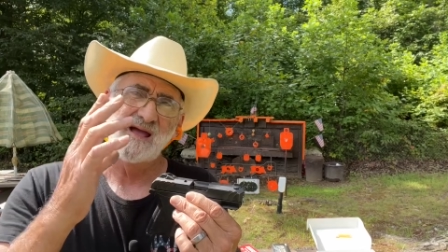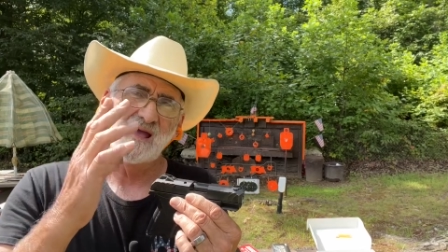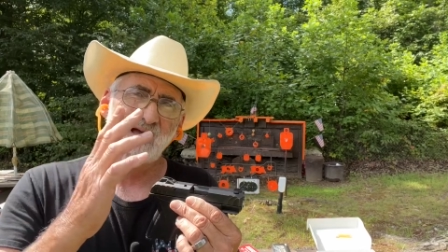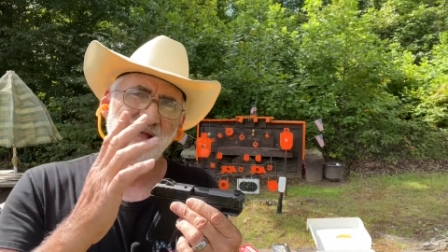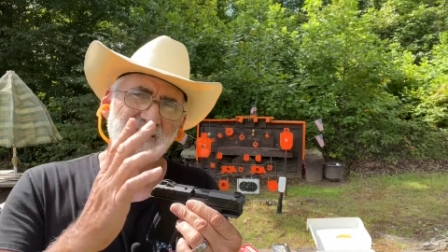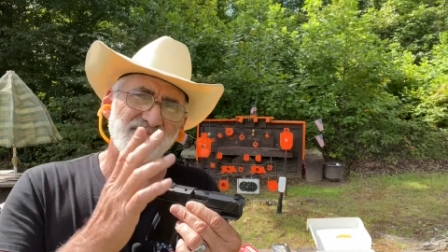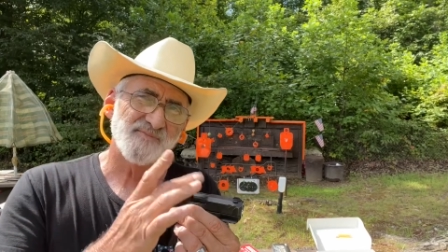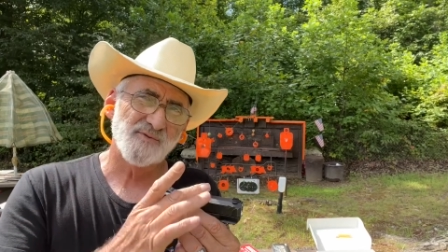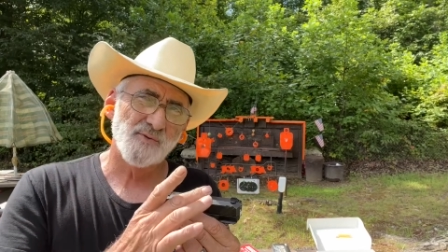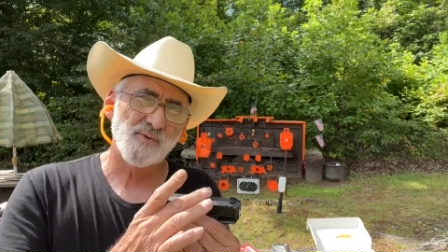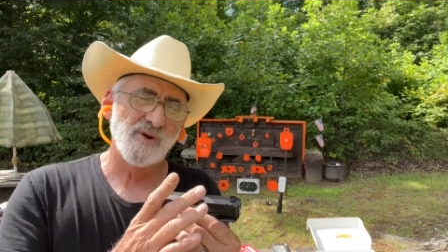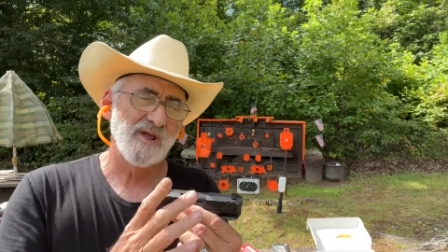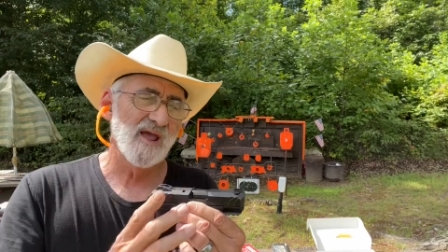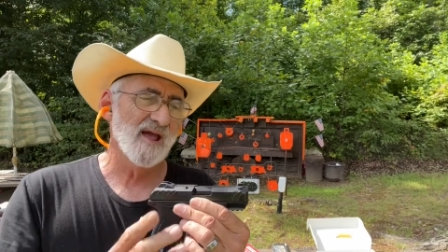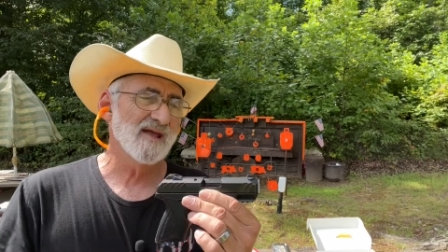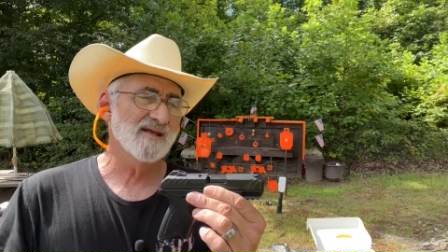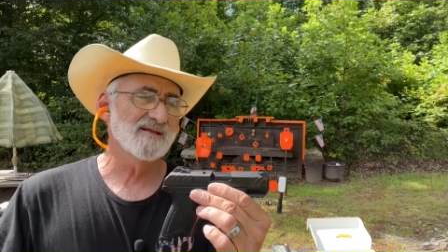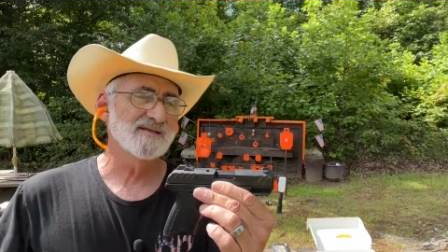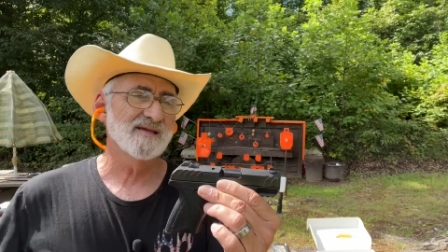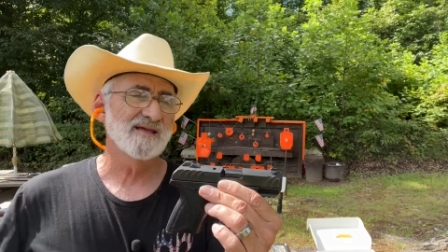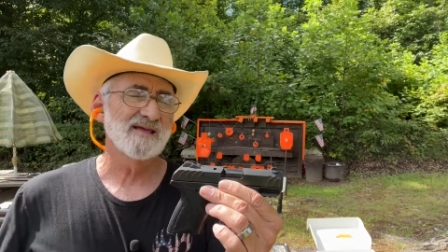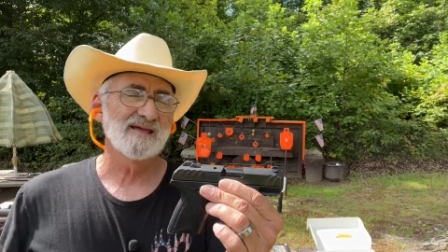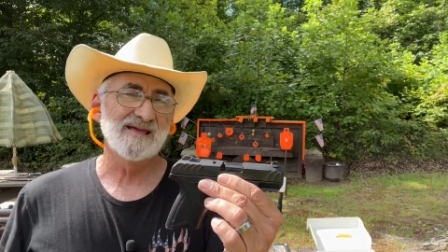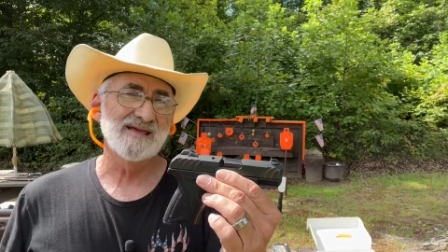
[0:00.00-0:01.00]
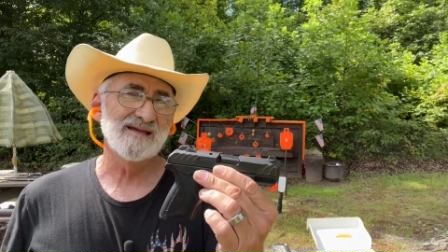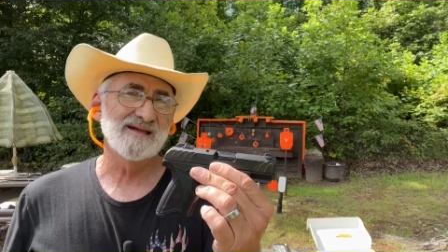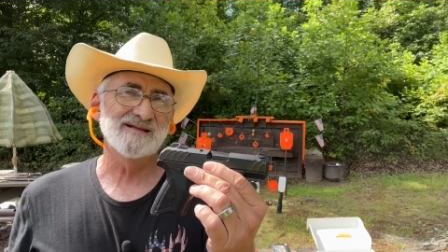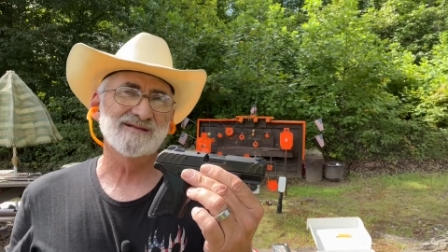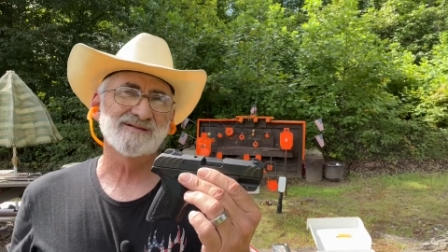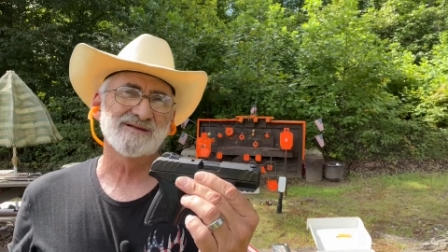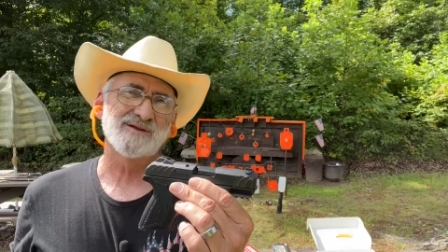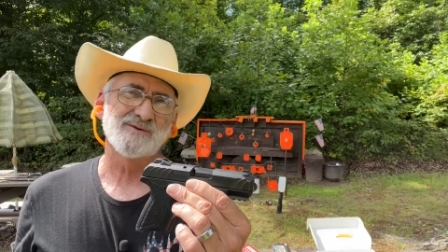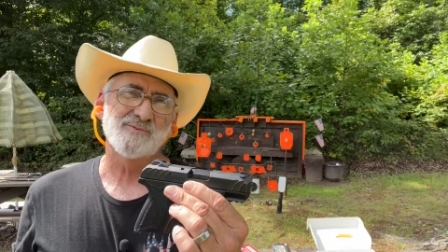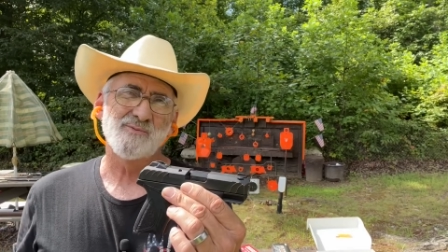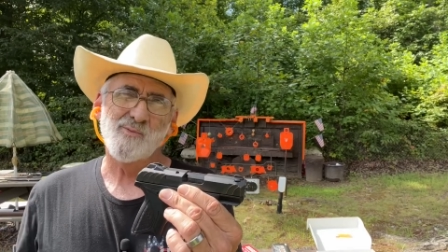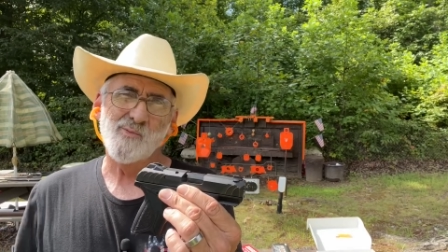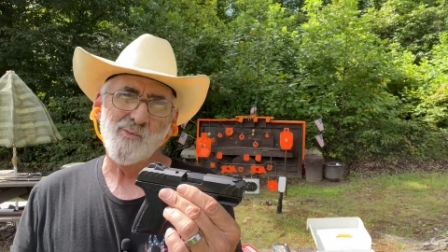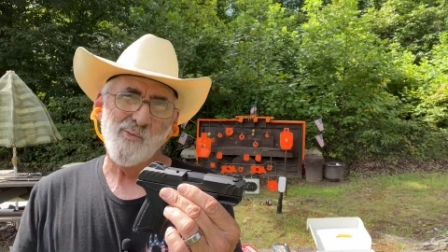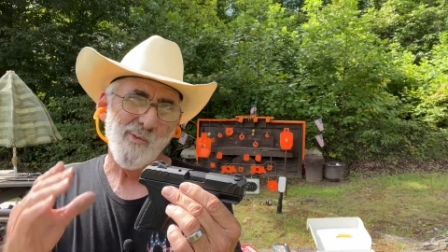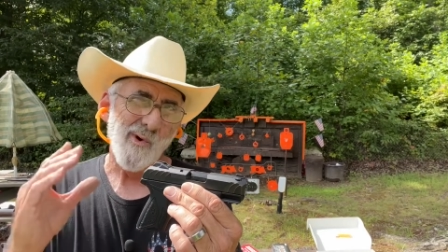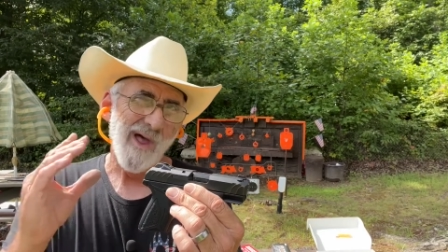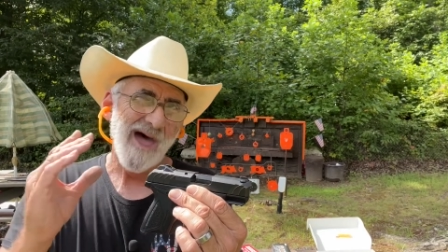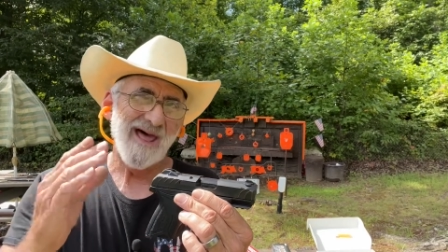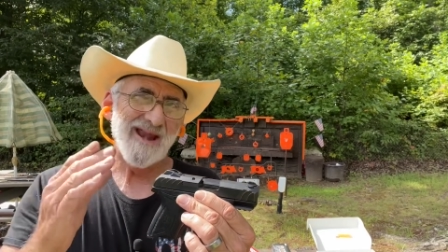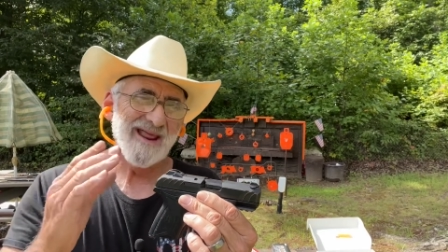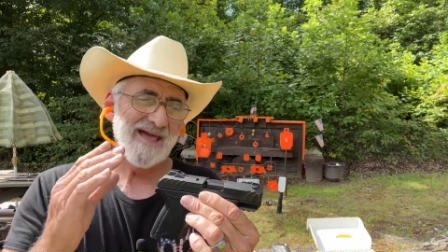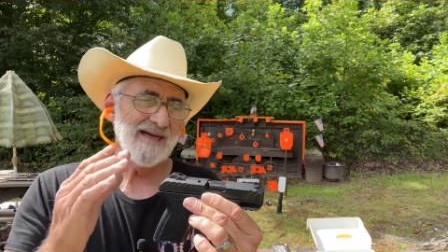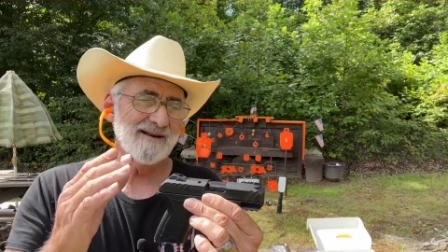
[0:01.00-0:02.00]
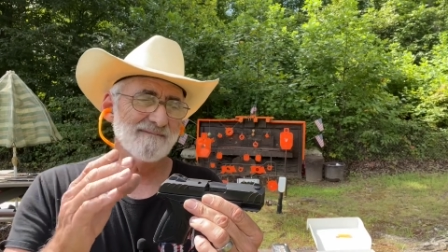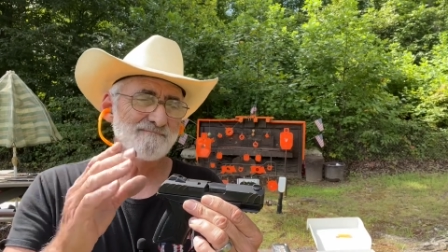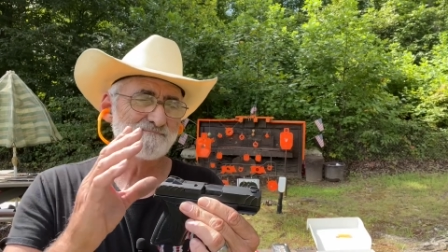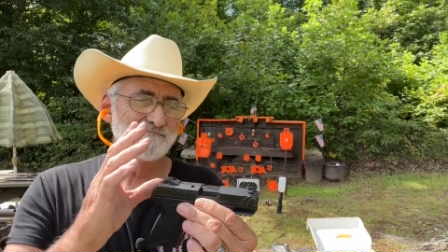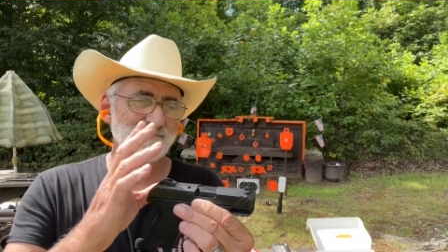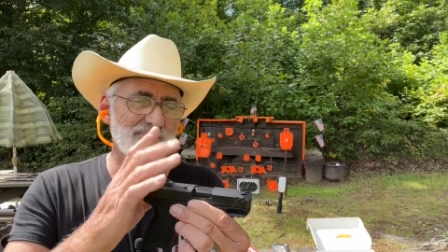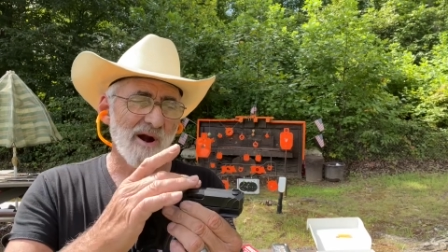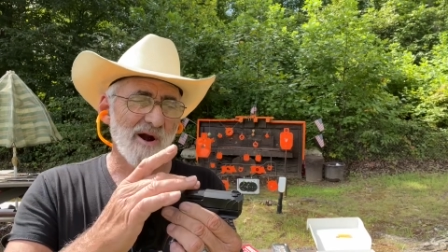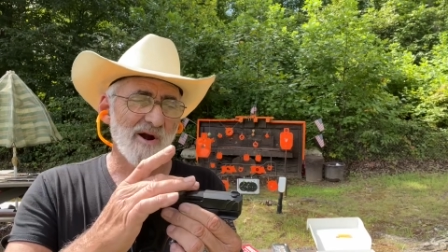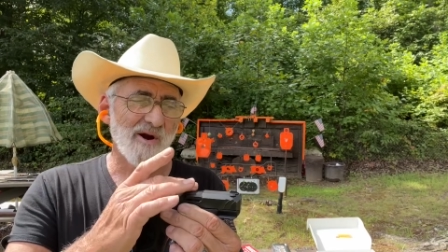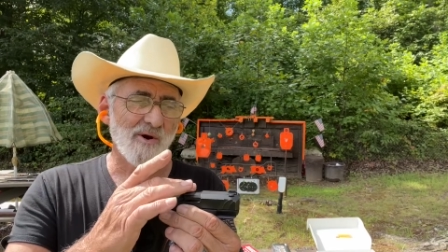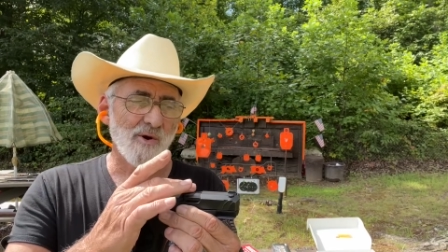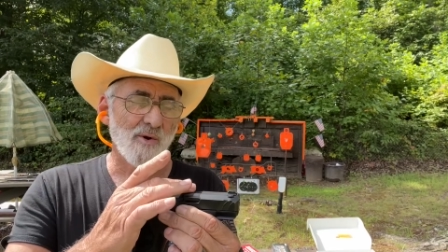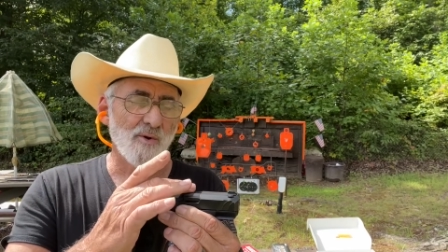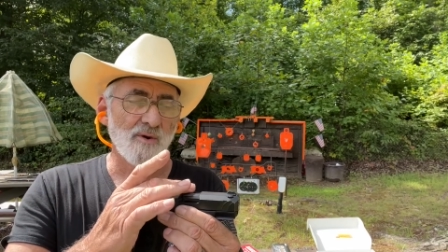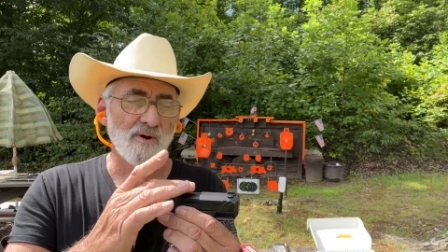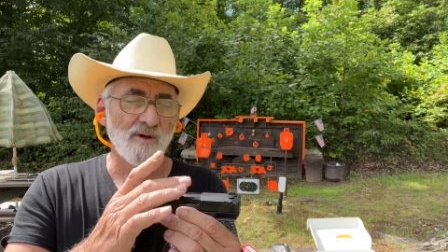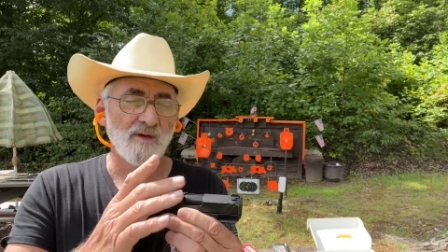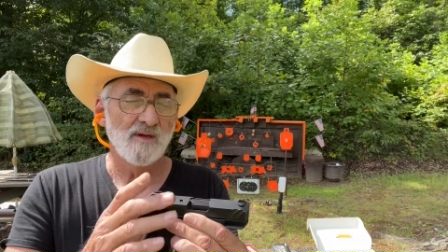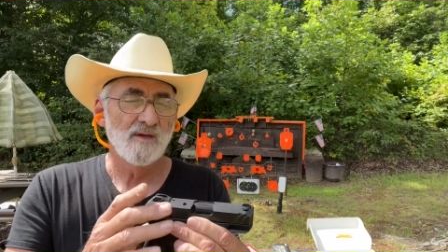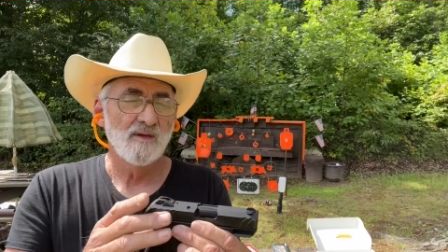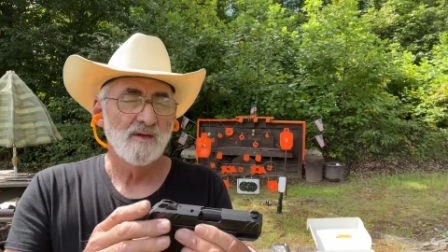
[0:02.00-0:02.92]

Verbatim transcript: and three eighths inch right at barrel